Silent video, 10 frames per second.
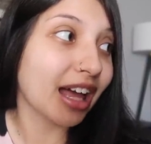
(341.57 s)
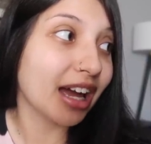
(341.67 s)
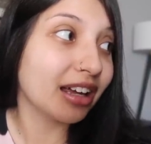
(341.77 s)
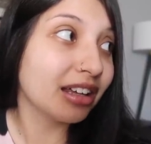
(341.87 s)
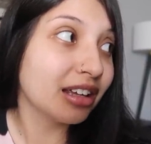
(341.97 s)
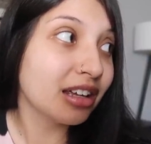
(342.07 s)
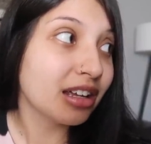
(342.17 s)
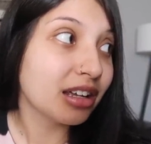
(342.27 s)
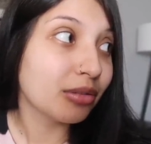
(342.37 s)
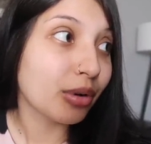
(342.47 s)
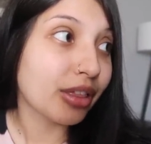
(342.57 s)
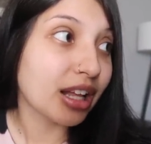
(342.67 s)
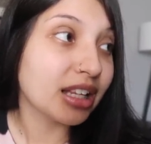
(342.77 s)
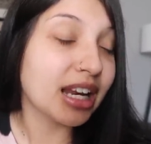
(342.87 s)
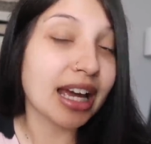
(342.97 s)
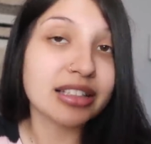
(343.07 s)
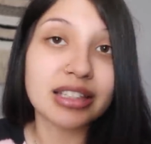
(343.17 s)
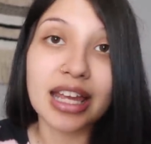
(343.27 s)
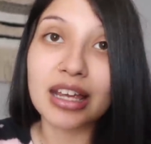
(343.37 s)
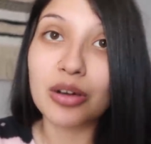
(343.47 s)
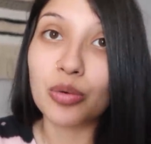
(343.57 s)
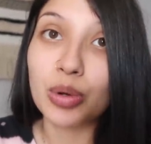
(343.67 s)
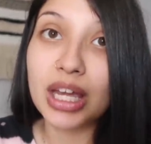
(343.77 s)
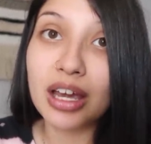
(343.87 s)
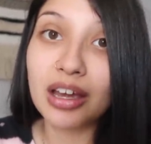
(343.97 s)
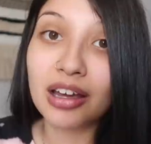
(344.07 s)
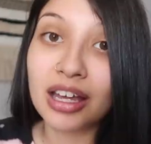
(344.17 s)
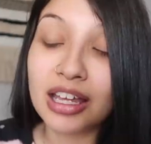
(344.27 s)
that within the next like week